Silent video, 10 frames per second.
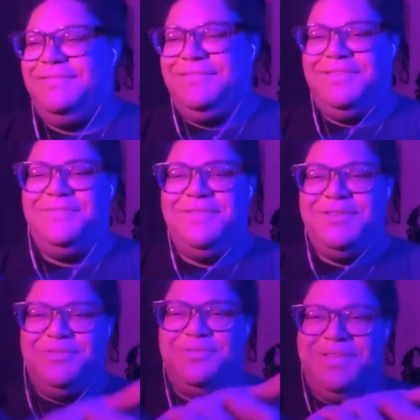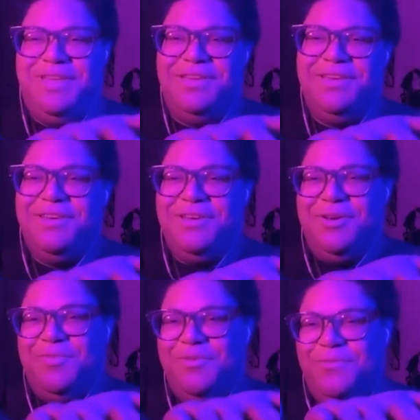give it to the
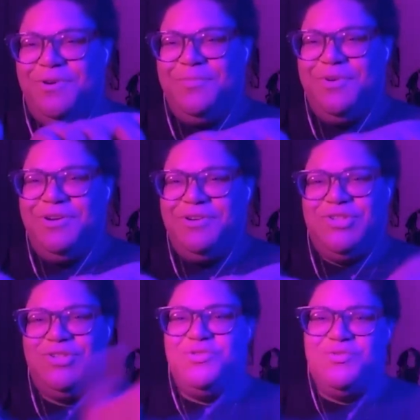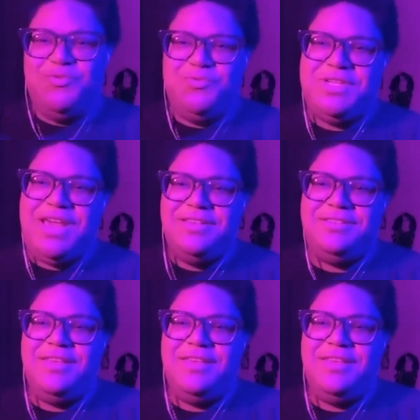performer to test the